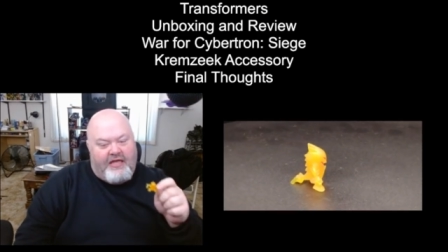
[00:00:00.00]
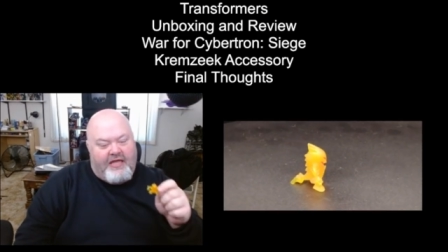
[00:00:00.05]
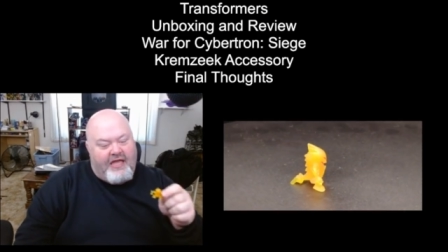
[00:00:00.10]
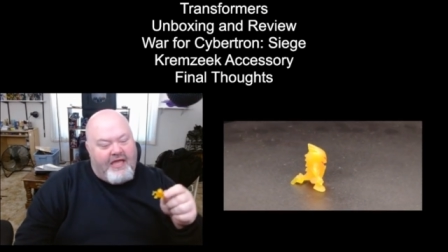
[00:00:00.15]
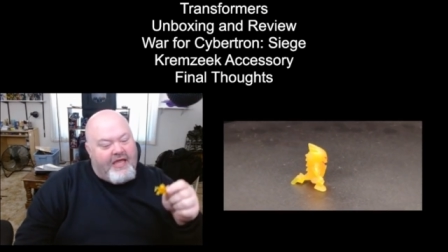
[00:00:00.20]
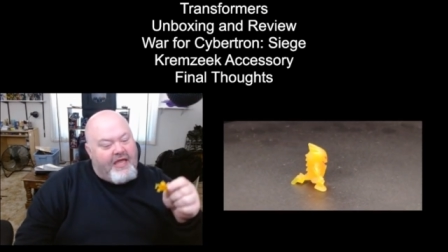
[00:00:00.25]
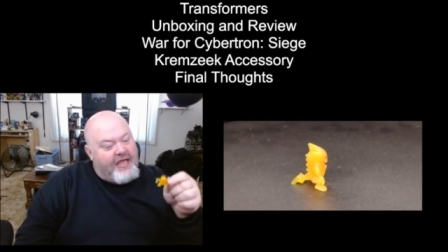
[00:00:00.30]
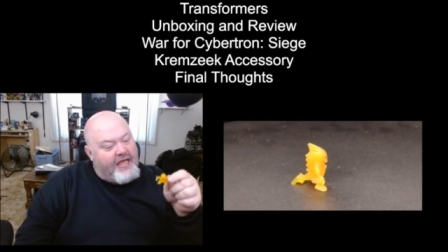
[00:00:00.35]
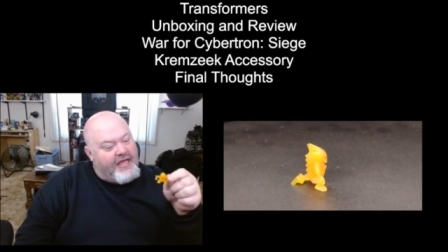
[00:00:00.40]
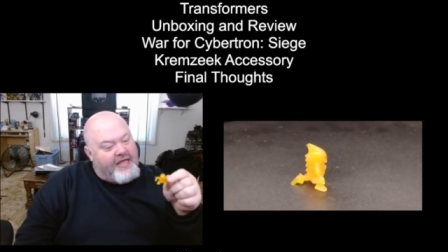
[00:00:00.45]

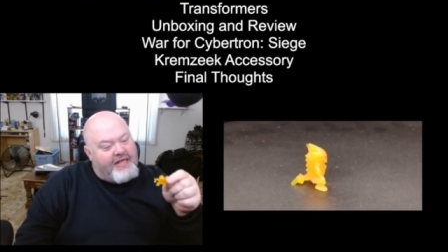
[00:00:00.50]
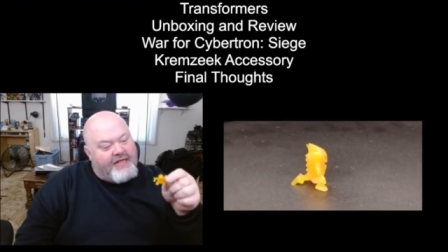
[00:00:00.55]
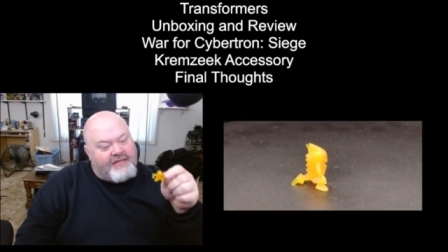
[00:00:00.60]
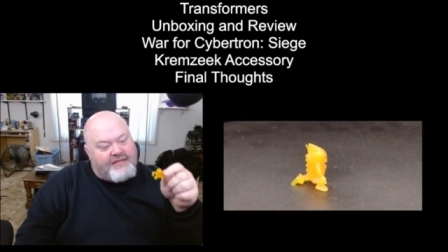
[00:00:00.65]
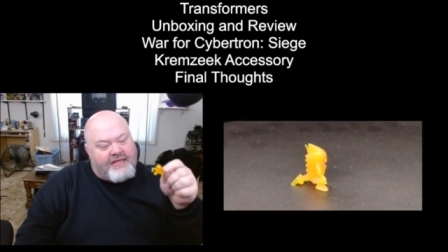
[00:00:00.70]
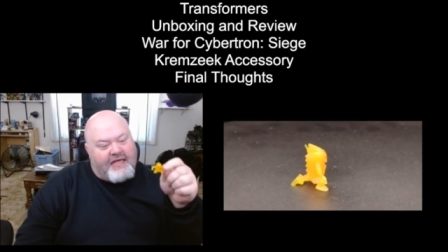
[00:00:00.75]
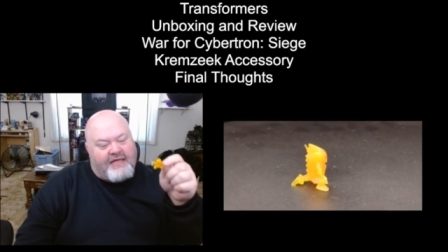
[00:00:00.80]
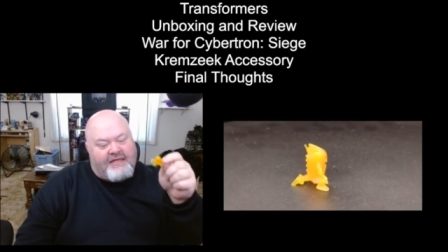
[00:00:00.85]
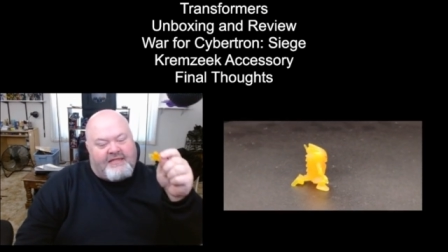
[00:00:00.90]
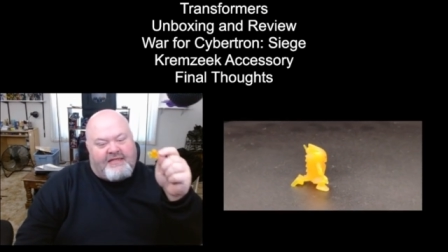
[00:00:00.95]
It
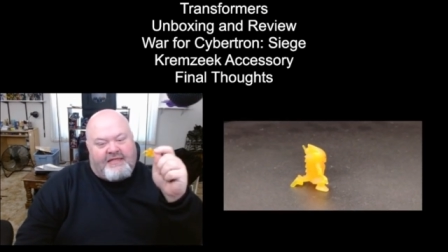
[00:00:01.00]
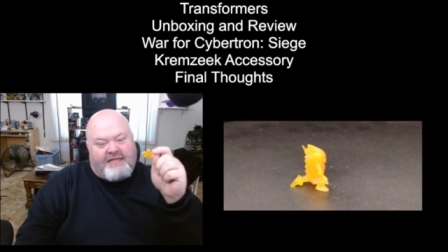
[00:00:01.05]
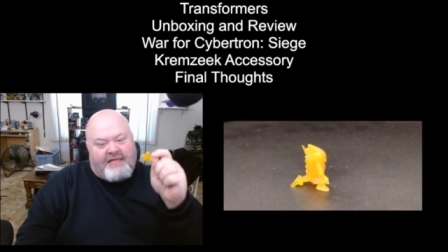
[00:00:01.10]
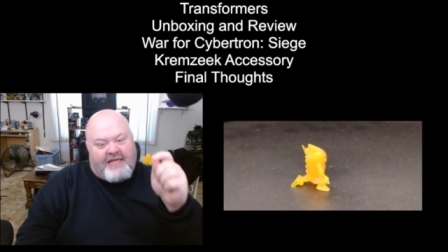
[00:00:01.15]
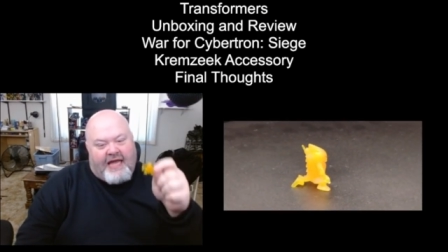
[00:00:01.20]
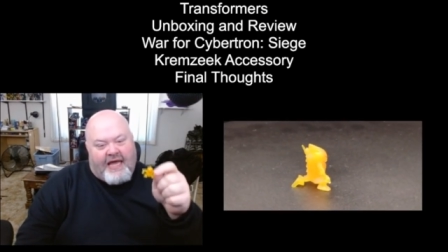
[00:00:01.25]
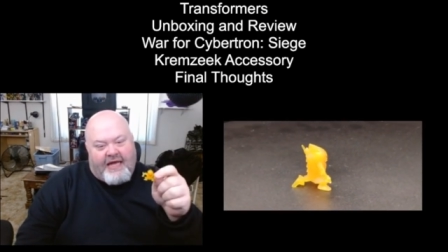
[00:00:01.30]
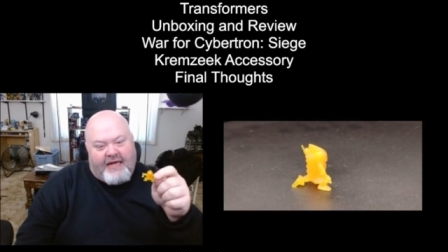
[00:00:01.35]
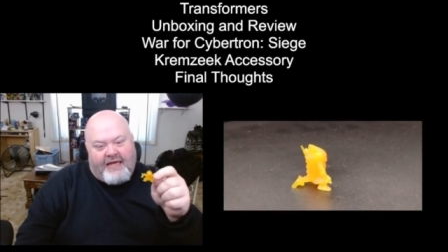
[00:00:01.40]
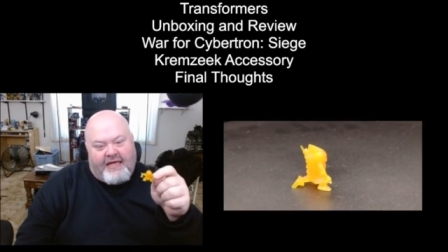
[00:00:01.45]
is a
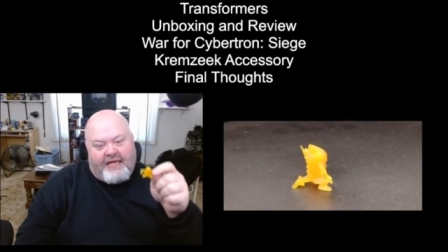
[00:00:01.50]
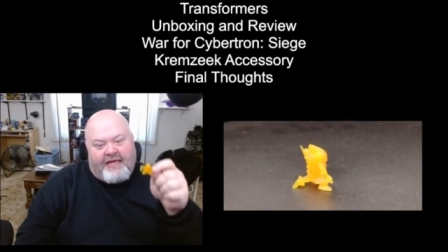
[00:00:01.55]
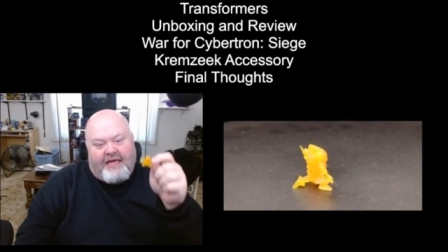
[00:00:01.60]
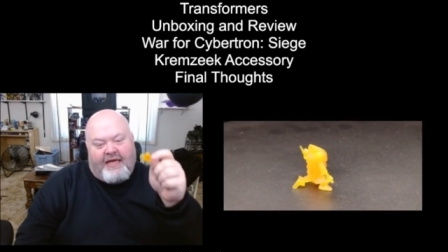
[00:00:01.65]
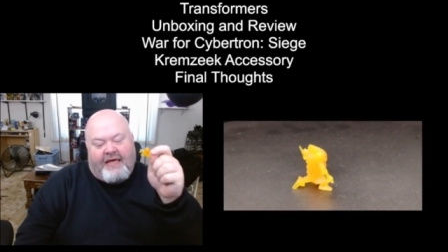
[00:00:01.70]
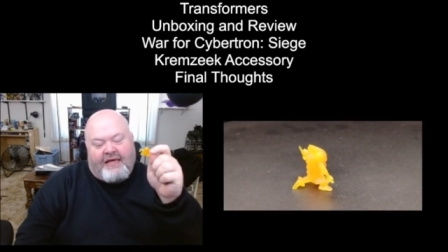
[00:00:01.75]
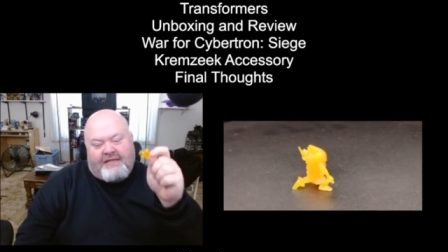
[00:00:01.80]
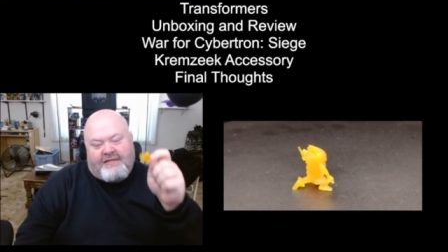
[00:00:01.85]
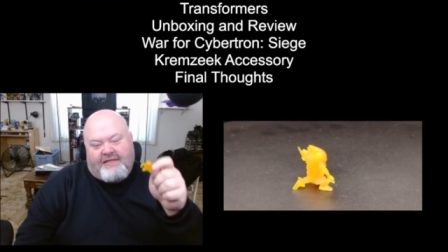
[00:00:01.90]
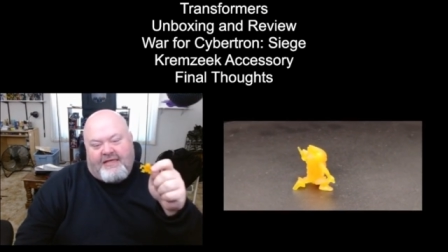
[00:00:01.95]
static
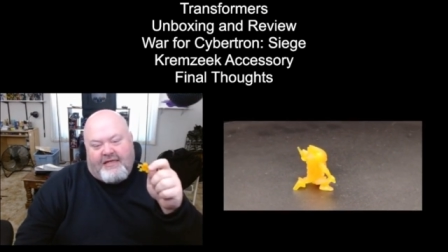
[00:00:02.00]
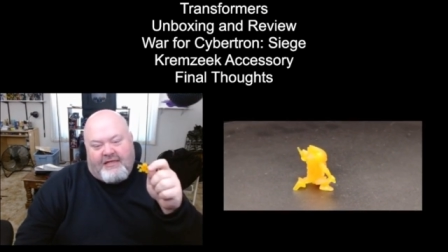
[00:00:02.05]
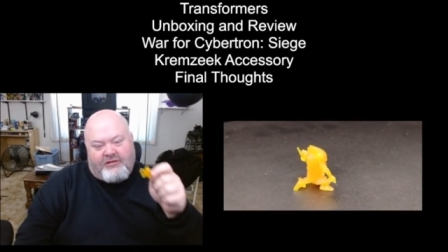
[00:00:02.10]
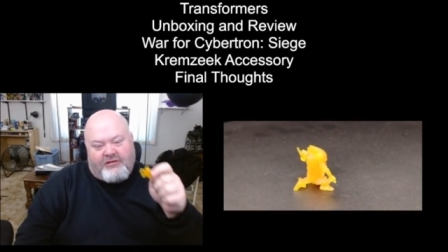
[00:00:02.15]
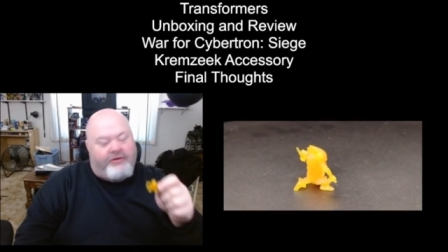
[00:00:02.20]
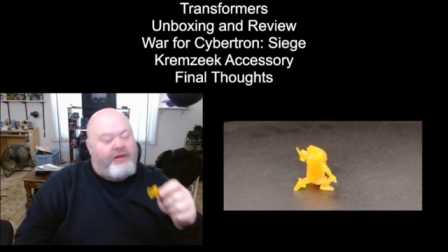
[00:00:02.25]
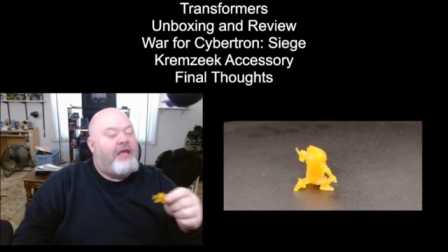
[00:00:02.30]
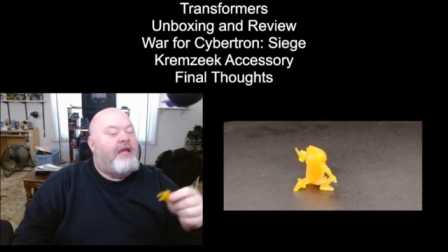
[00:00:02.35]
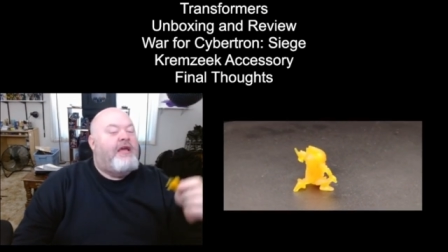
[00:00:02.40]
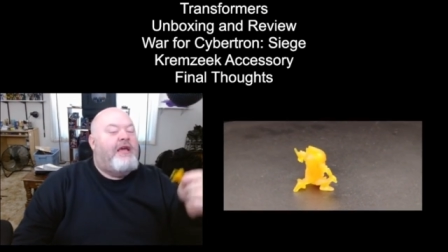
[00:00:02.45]

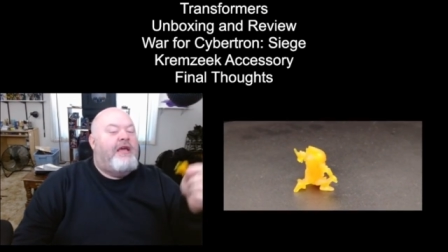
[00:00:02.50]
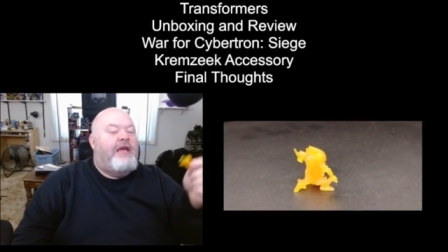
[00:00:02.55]
accessory.